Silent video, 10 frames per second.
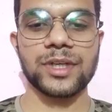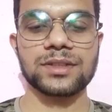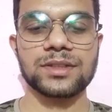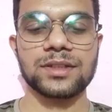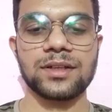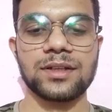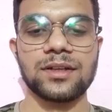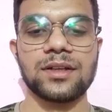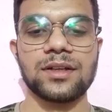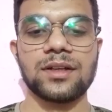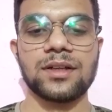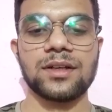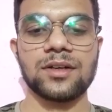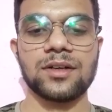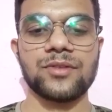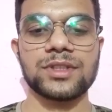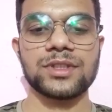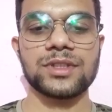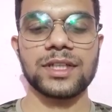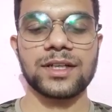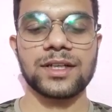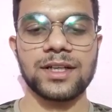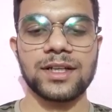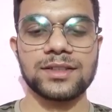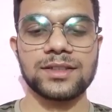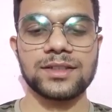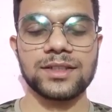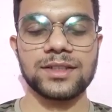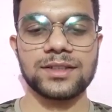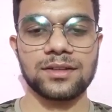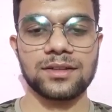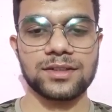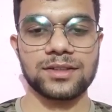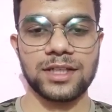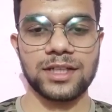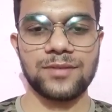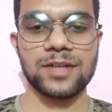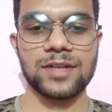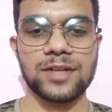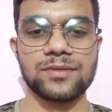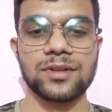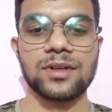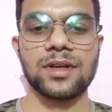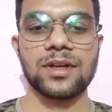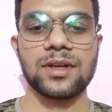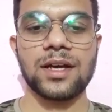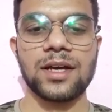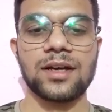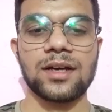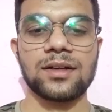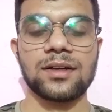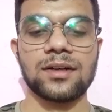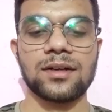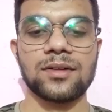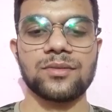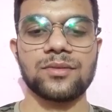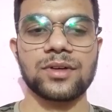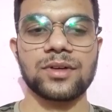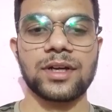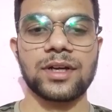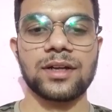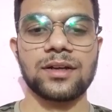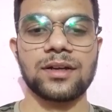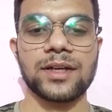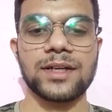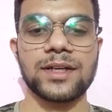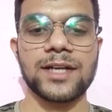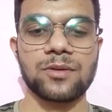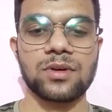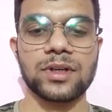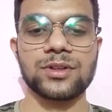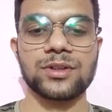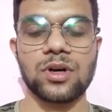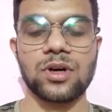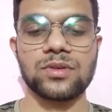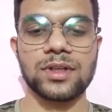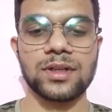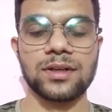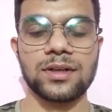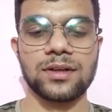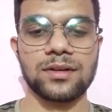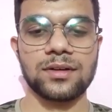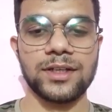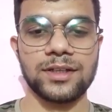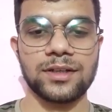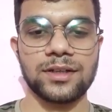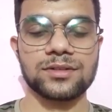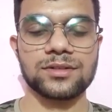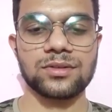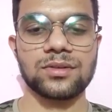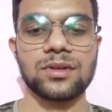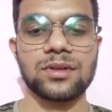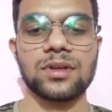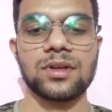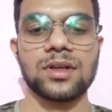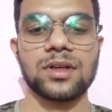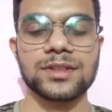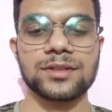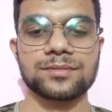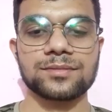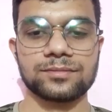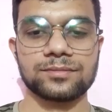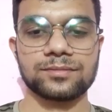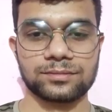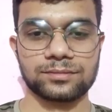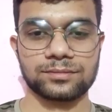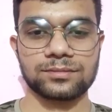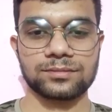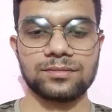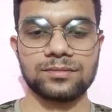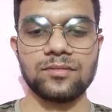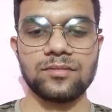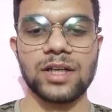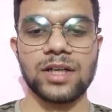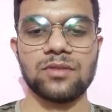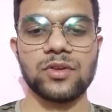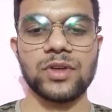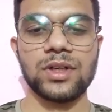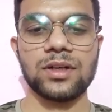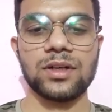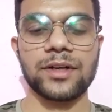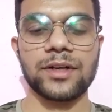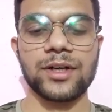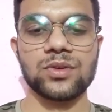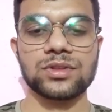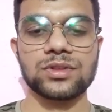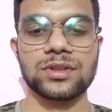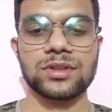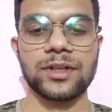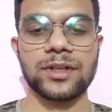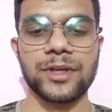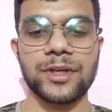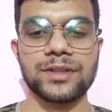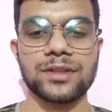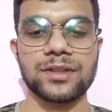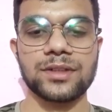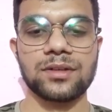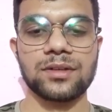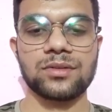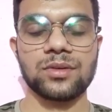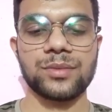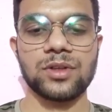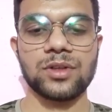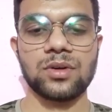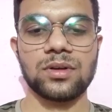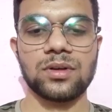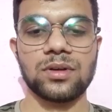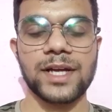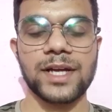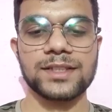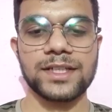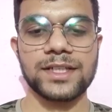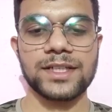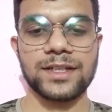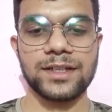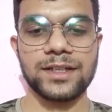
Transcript: that product or use that product in throughout the year also. Like in freezing, we will reduce the temperature to below minus 18 degrees Celsius, uh, which slow down its microbial activity and